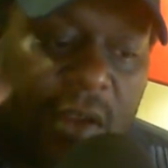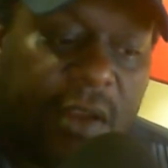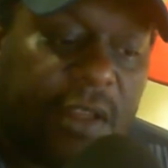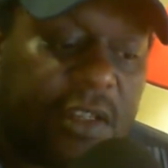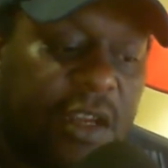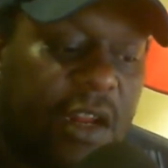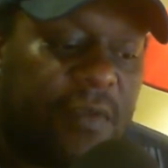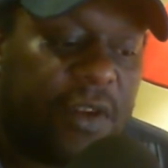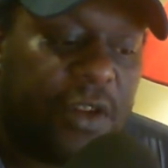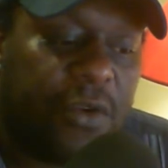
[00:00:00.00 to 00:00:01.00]
It's kind
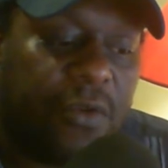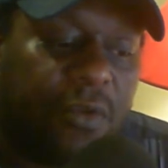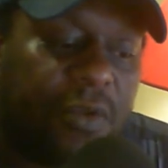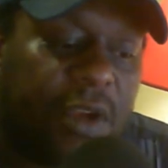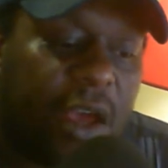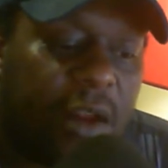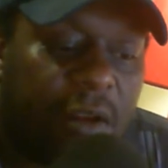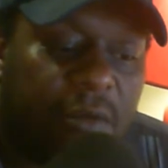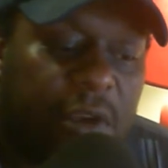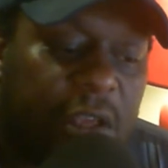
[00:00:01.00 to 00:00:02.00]
of a new kind
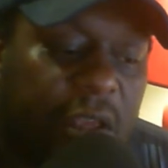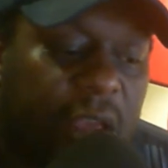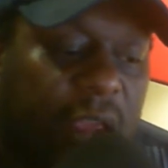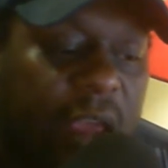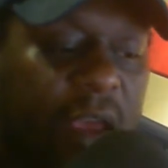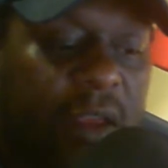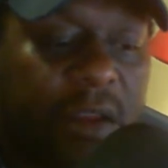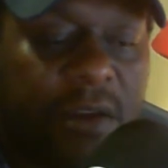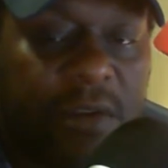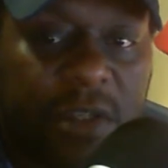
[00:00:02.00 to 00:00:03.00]
of rigging I got
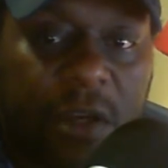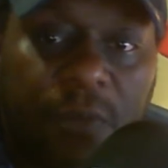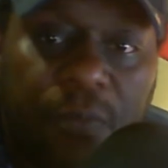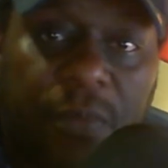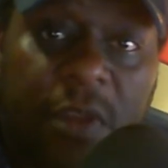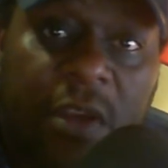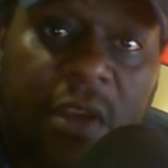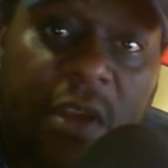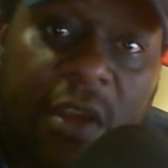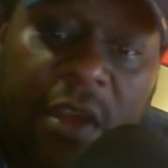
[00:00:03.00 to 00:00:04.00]
here, so
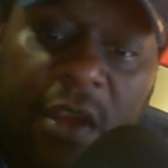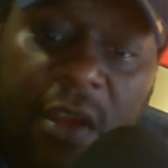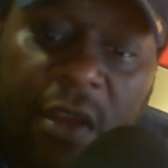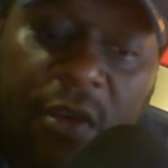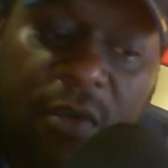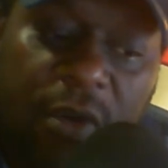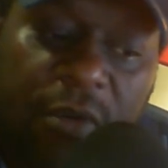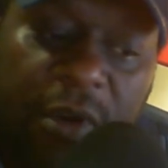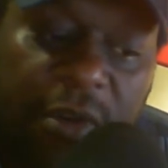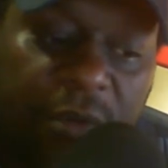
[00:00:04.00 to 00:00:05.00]

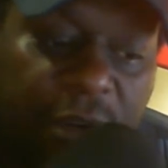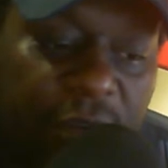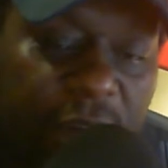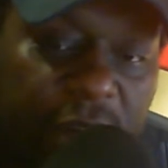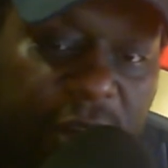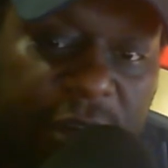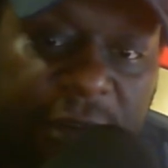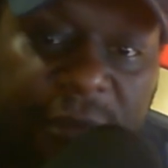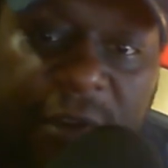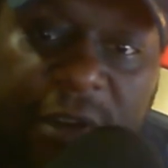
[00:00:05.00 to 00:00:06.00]
we're doing it a little
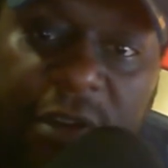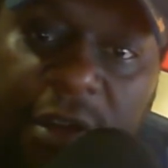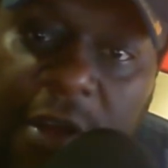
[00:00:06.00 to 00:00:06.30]
different.